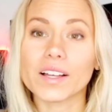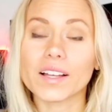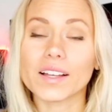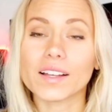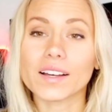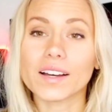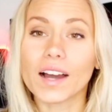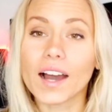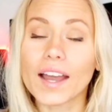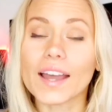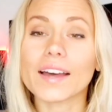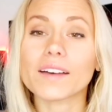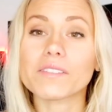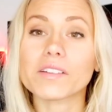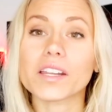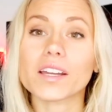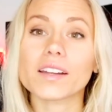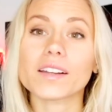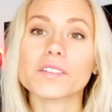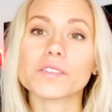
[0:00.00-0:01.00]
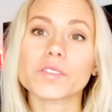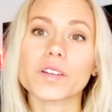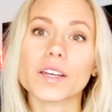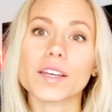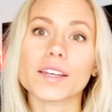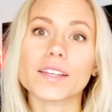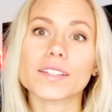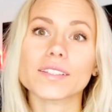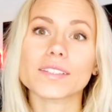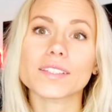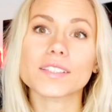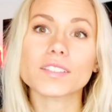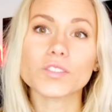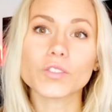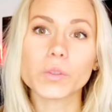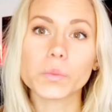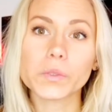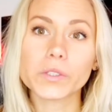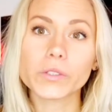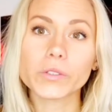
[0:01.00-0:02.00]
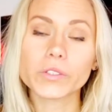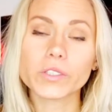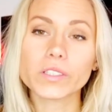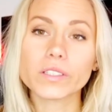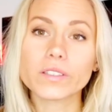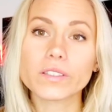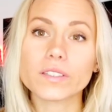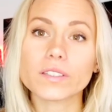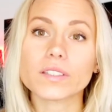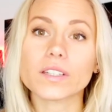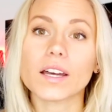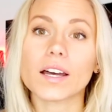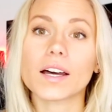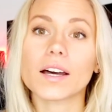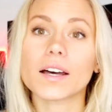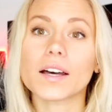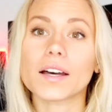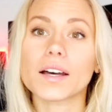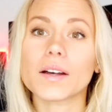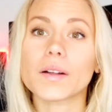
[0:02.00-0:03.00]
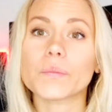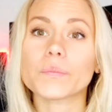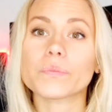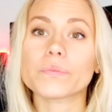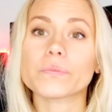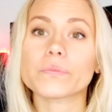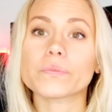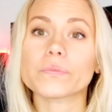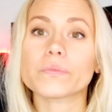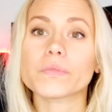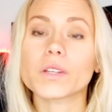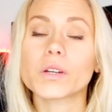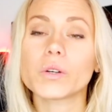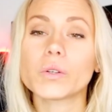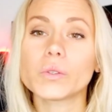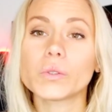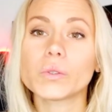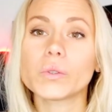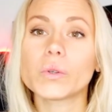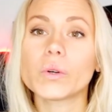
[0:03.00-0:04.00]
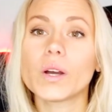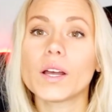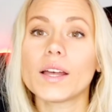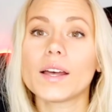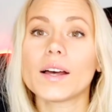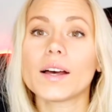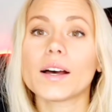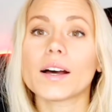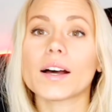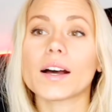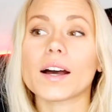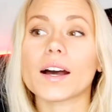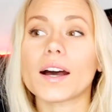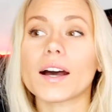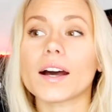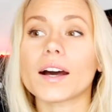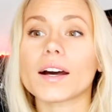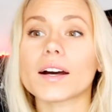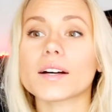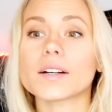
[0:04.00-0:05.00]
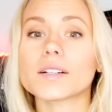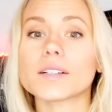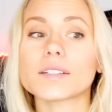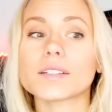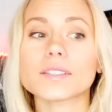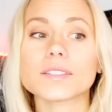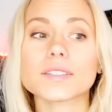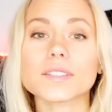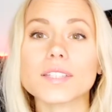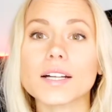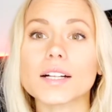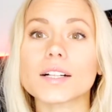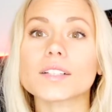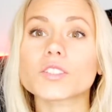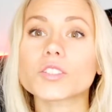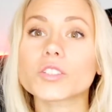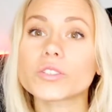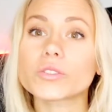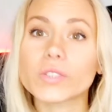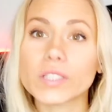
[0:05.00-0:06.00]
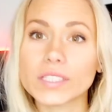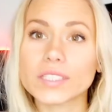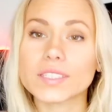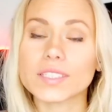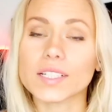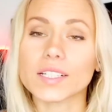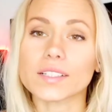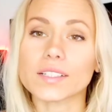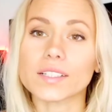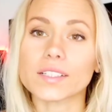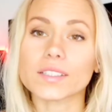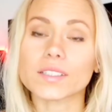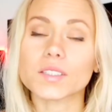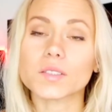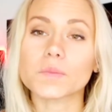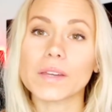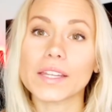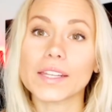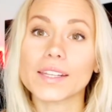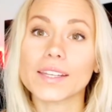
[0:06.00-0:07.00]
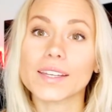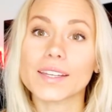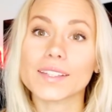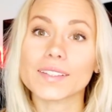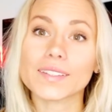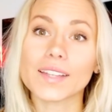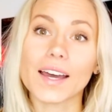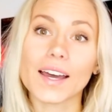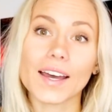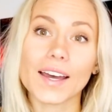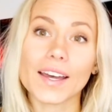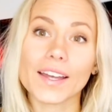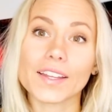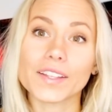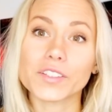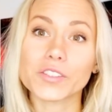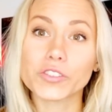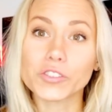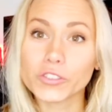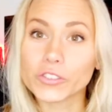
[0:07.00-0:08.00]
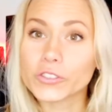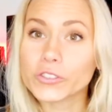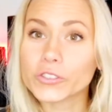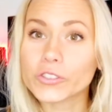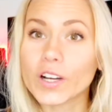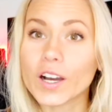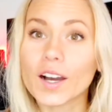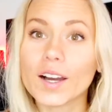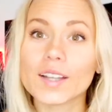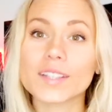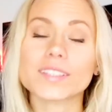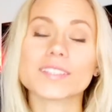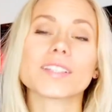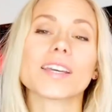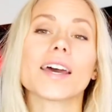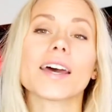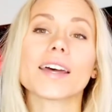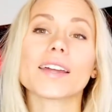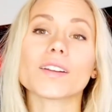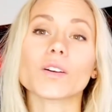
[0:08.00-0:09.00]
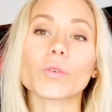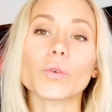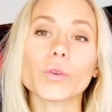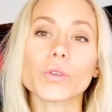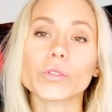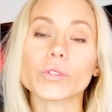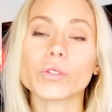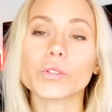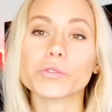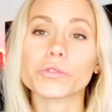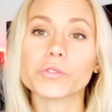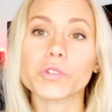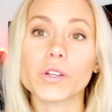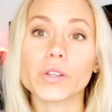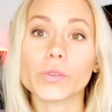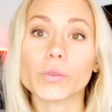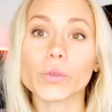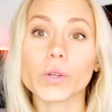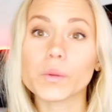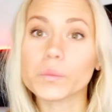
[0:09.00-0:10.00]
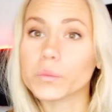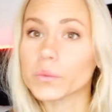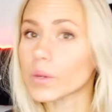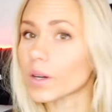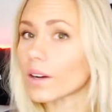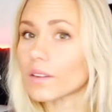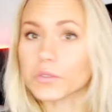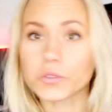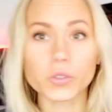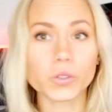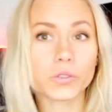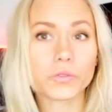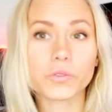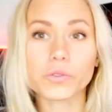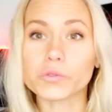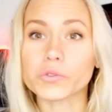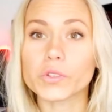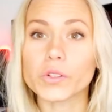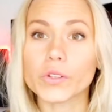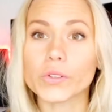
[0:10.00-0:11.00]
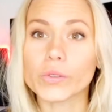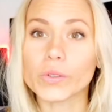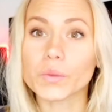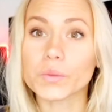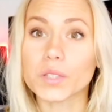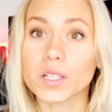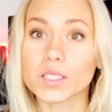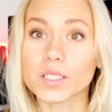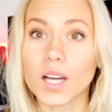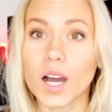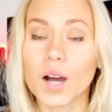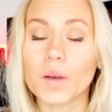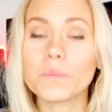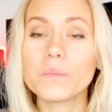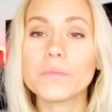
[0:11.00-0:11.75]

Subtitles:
I have a lot of distributors who sell to resellers, meaning that you guys can order your Floating Grip, well, of course, from floatinggrip.com,